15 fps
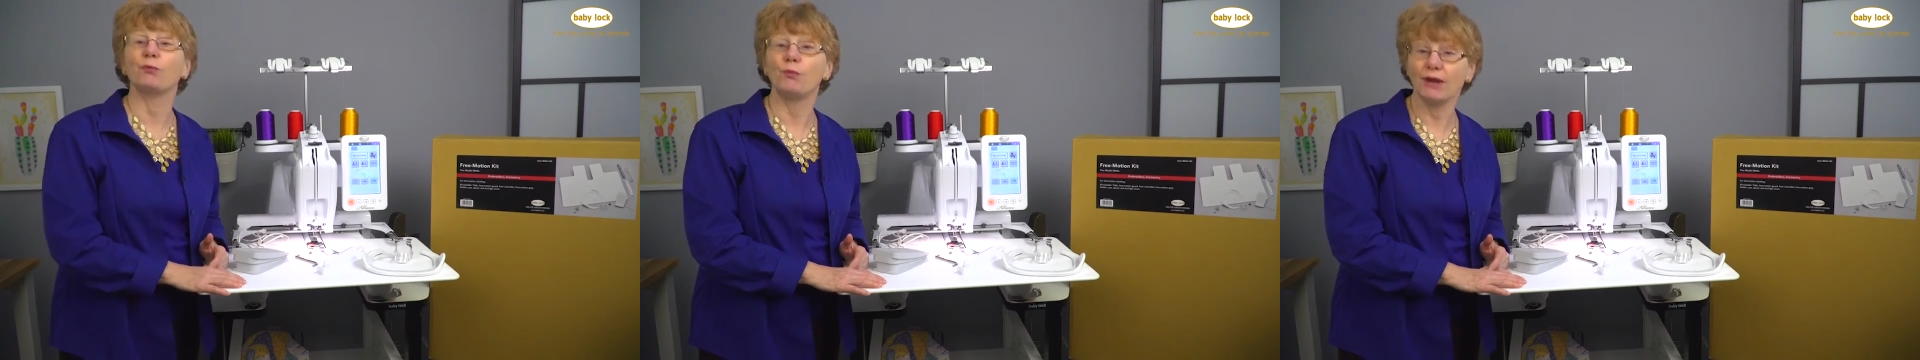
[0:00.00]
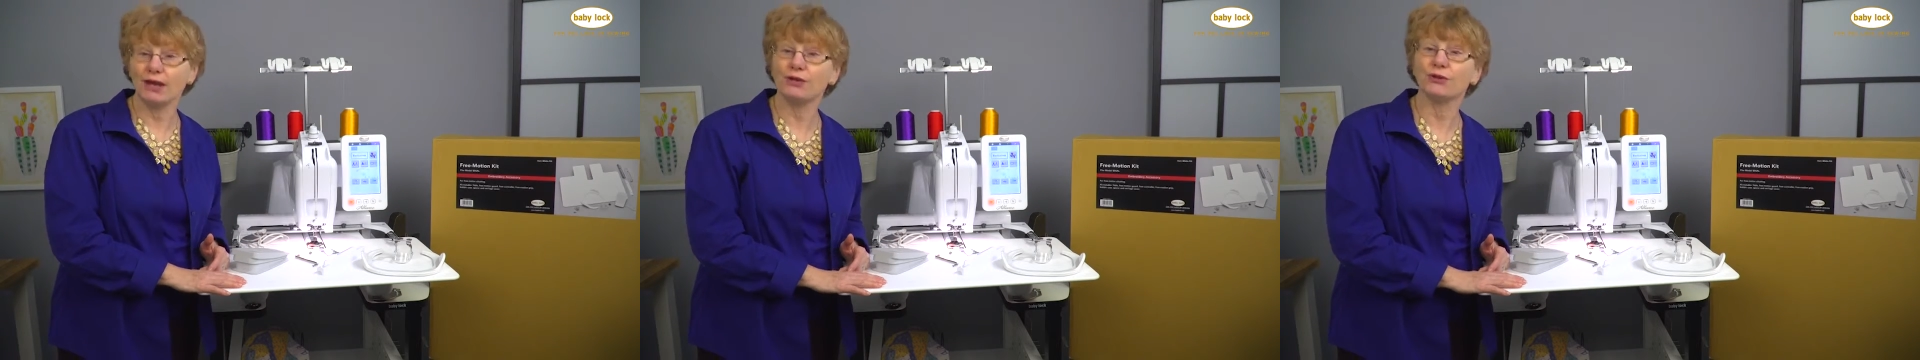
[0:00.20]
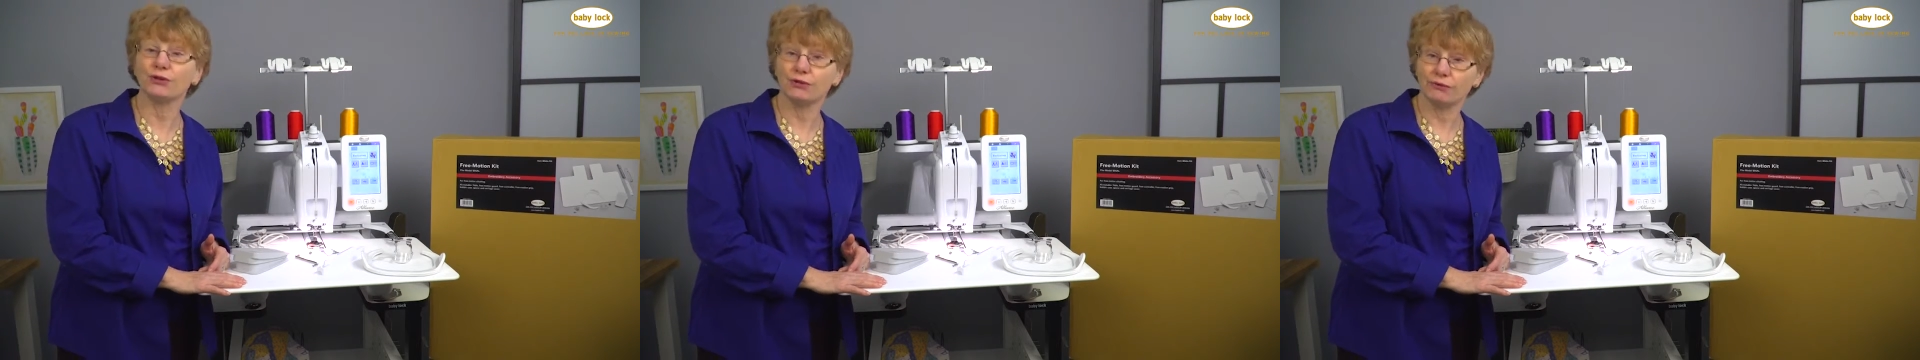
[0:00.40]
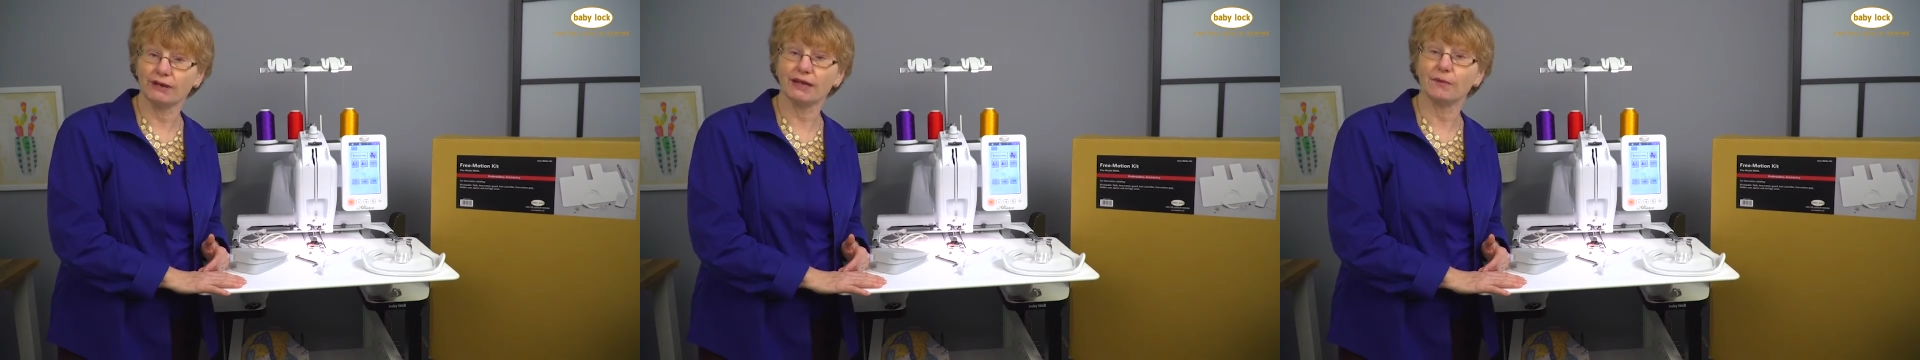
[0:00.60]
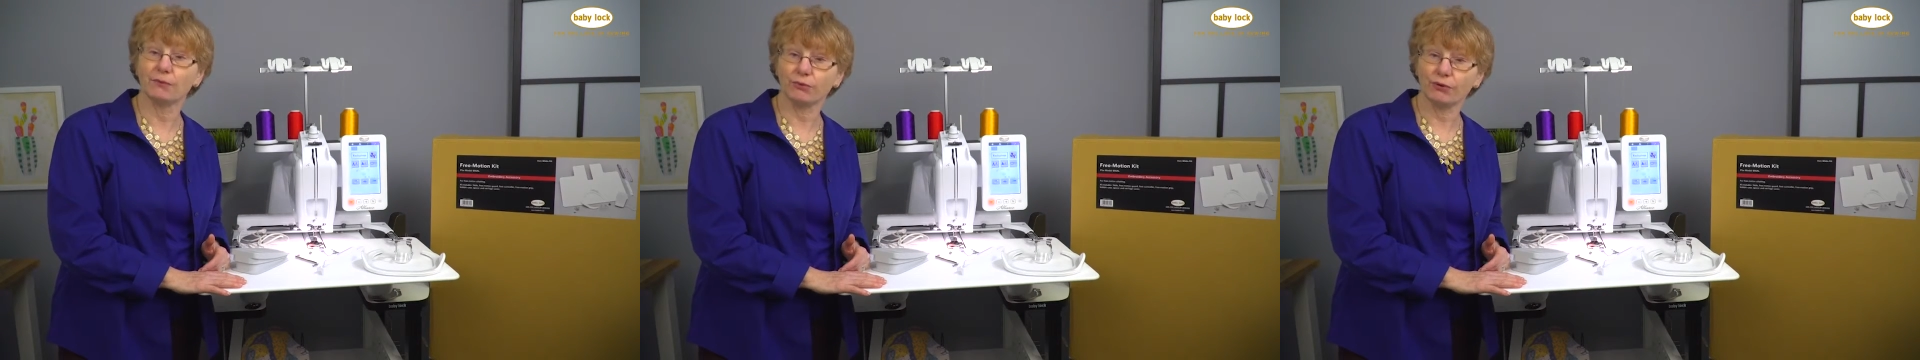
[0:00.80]
when you're
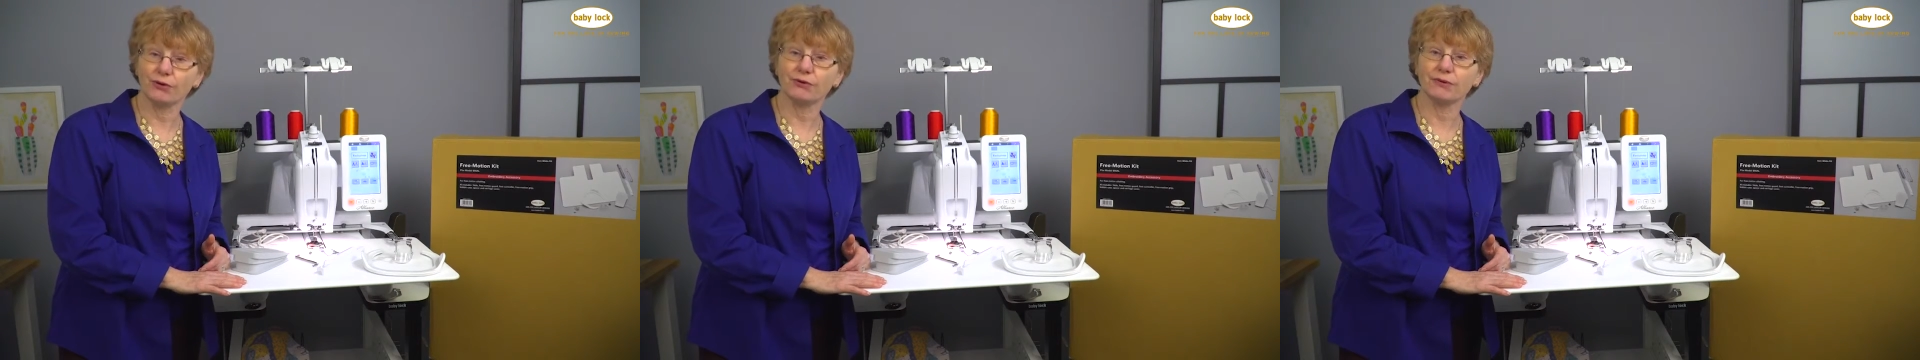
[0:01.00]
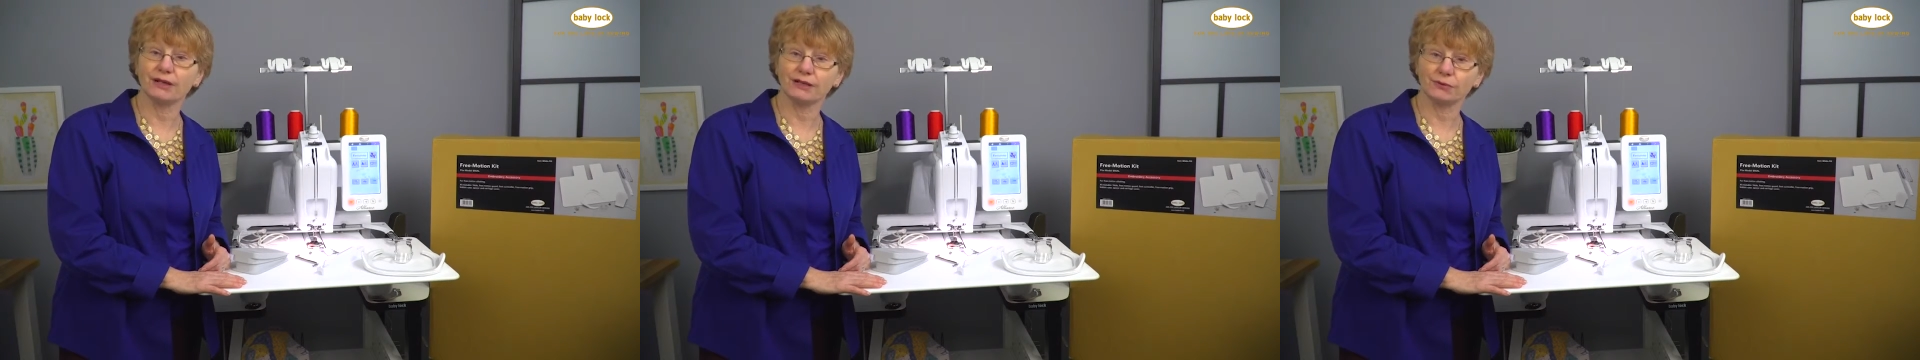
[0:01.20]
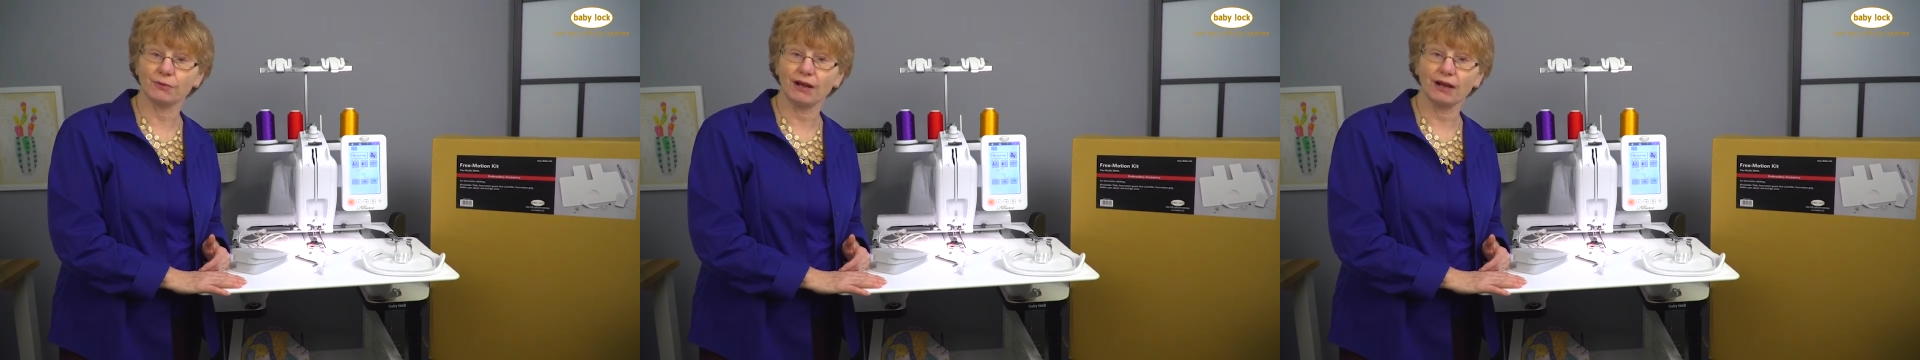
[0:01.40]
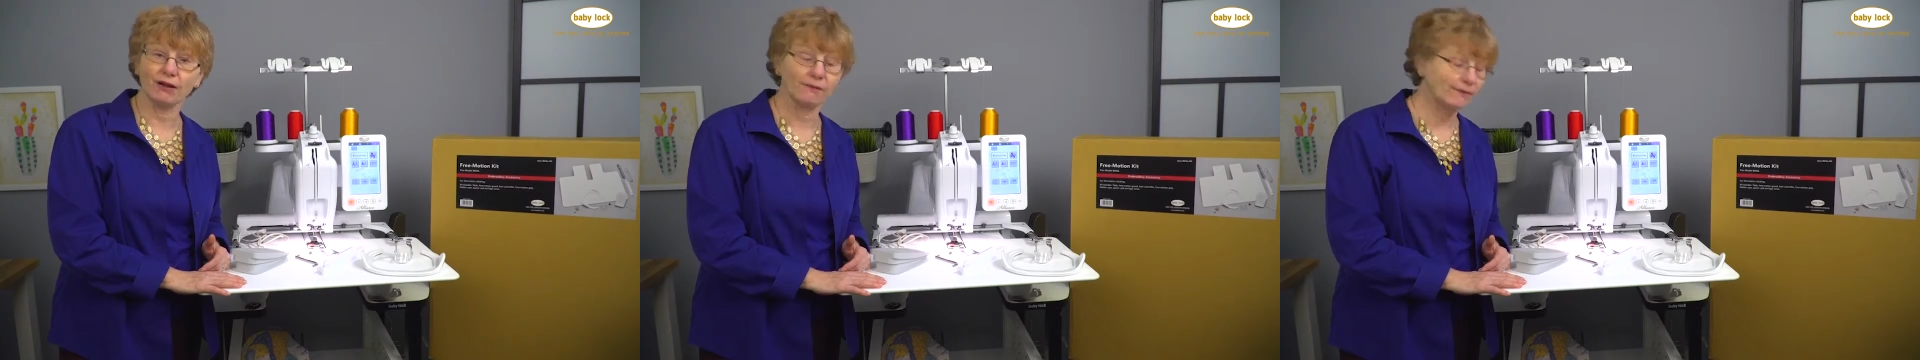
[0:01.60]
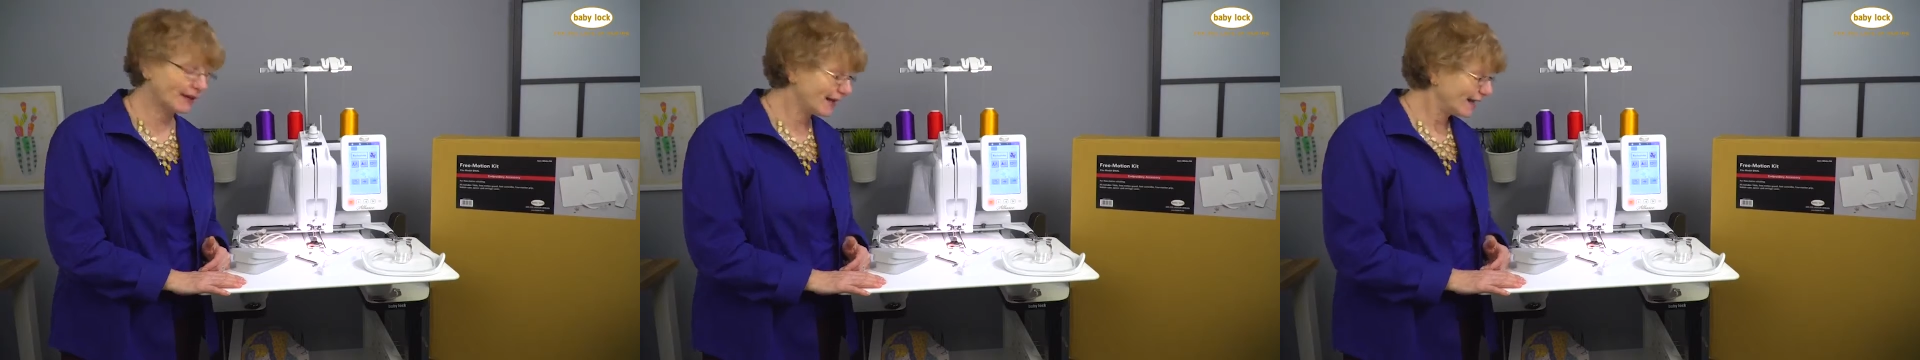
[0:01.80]
doing embroidery as well.